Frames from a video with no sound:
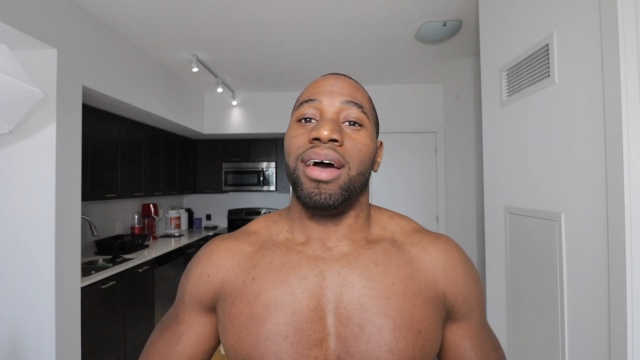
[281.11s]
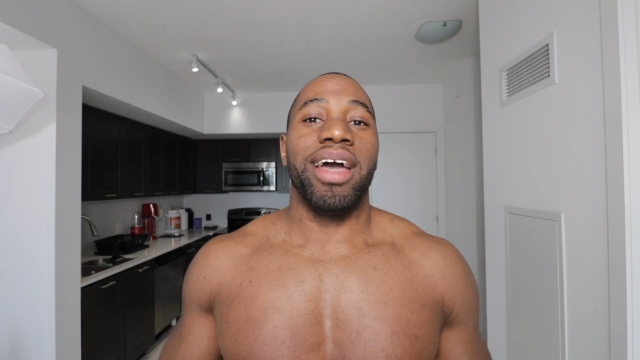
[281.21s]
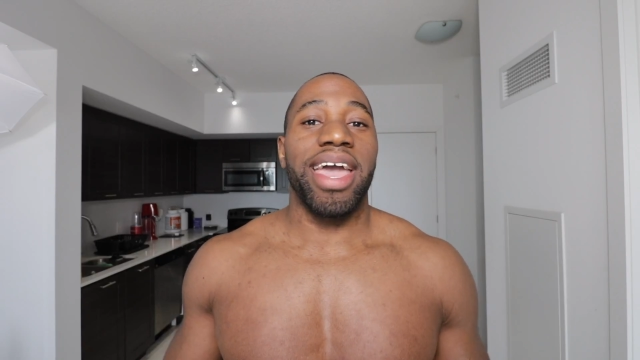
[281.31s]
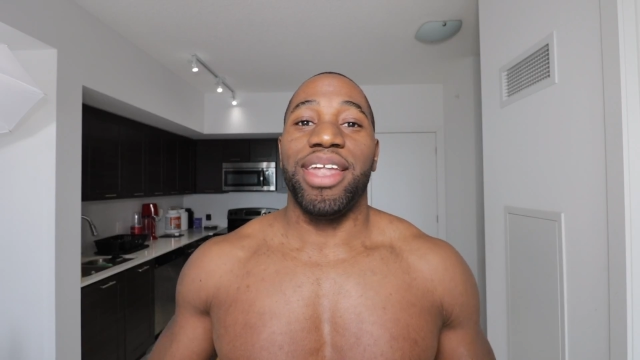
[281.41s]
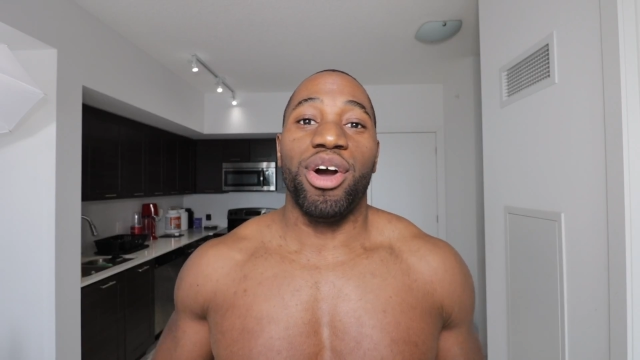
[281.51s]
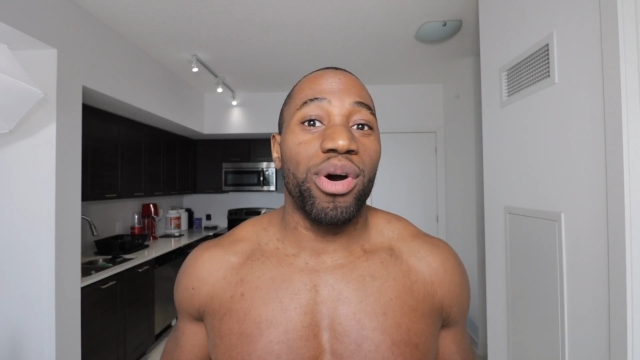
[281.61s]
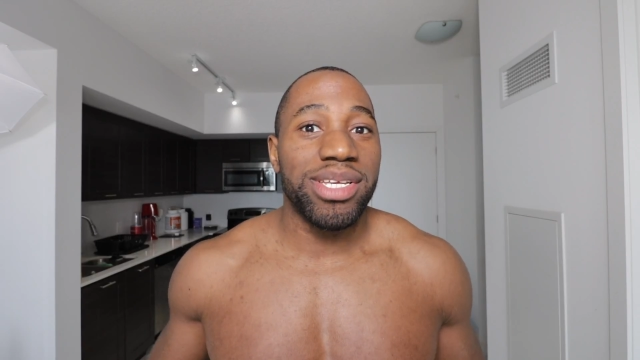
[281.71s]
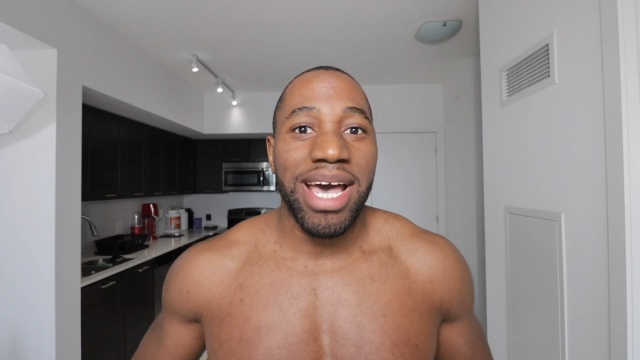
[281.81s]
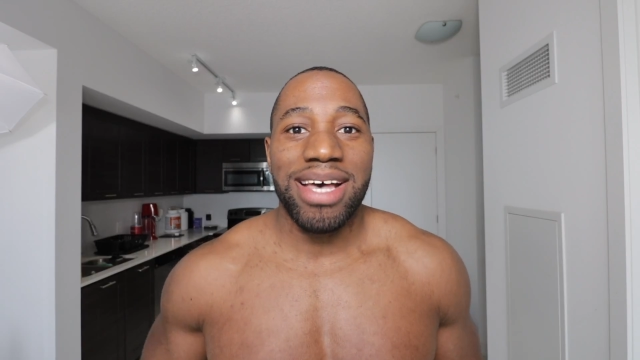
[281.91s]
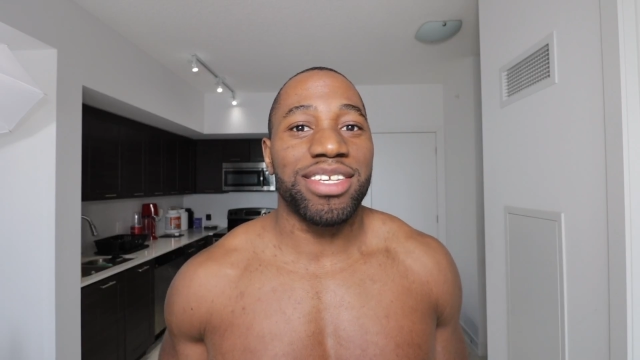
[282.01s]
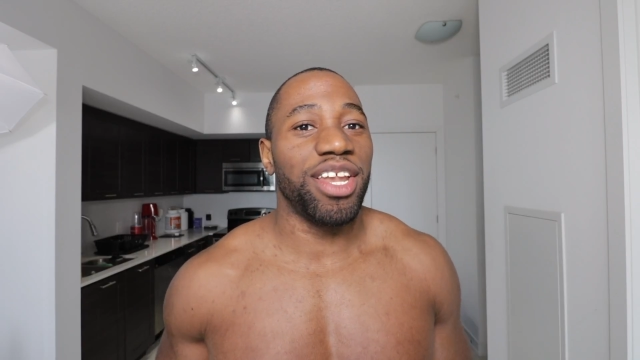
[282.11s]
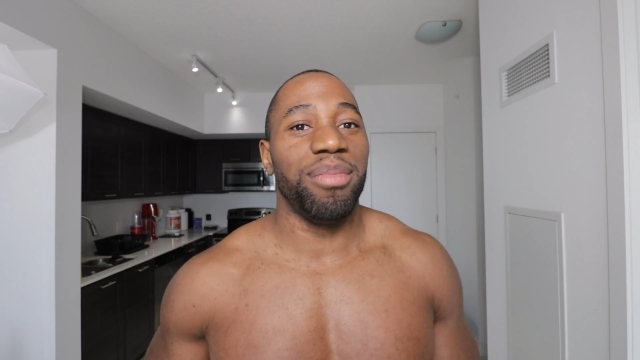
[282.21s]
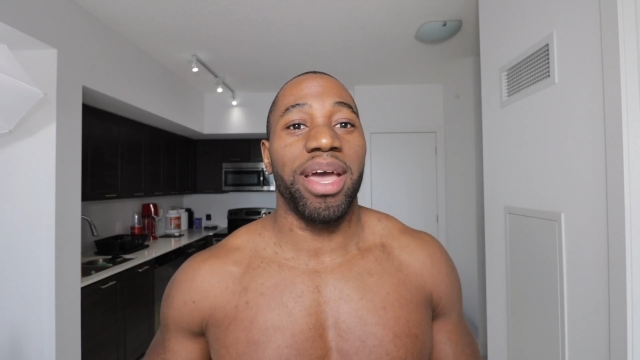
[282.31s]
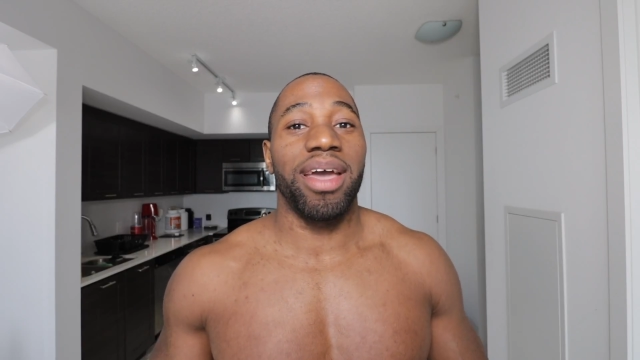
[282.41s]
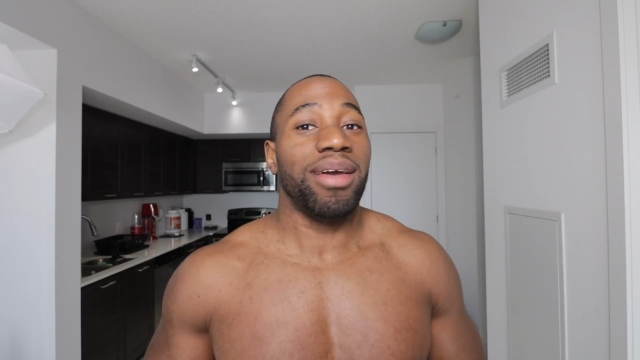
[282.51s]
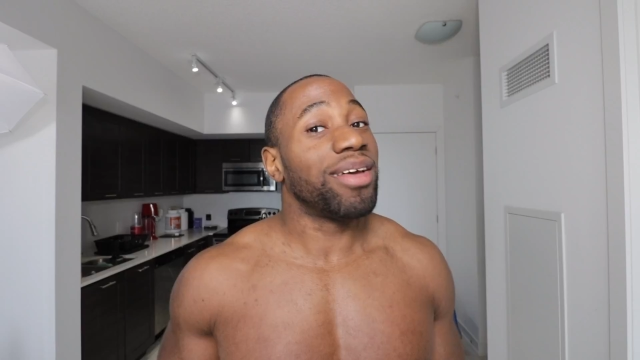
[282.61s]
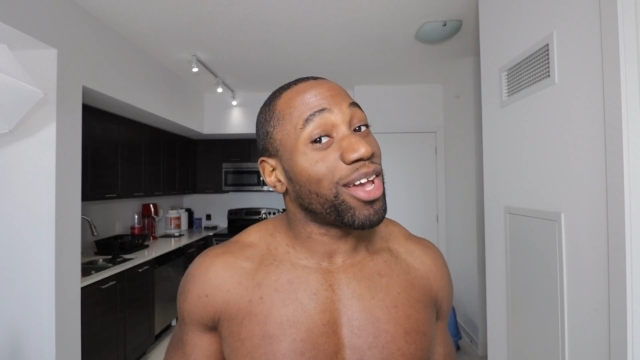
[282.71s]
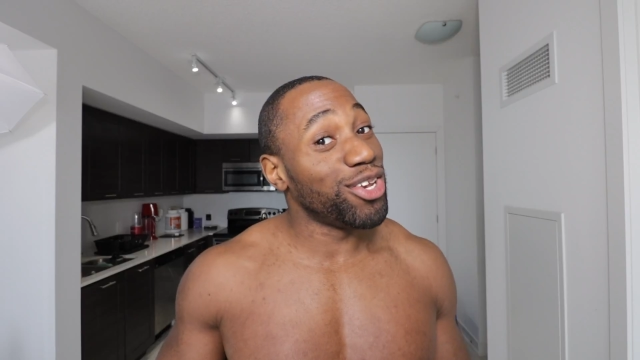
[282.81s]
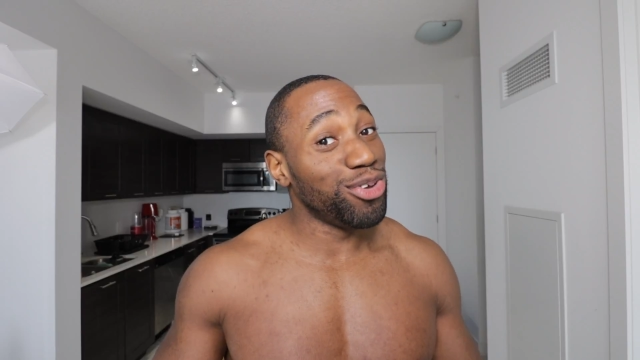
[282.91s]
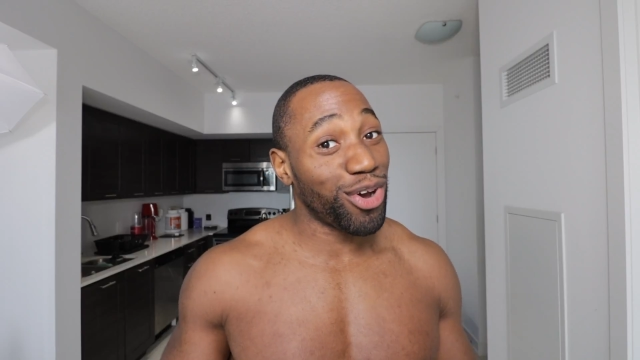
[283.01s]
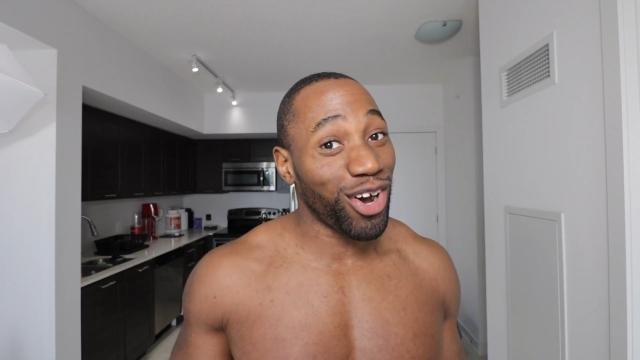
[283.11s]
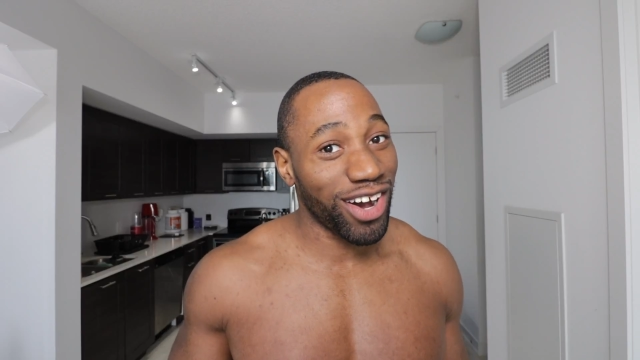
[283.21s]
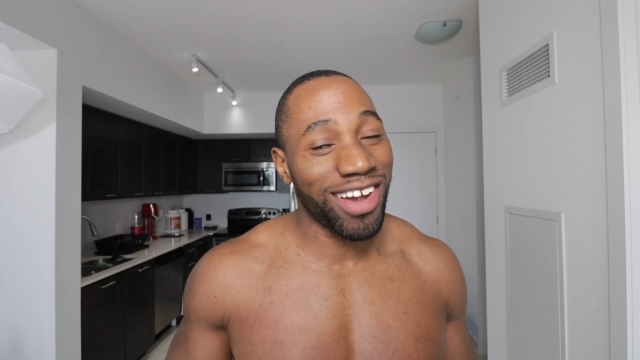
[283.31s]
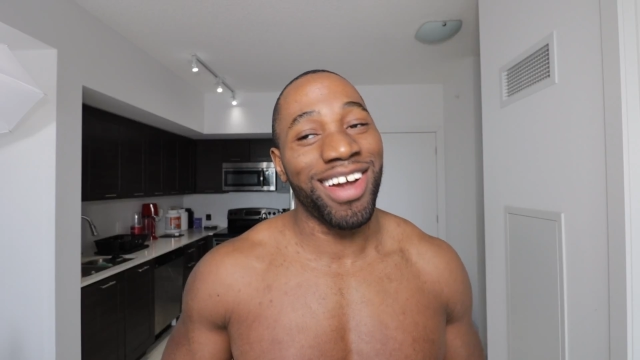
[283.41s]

again, they're always asking him, hey, can you cook?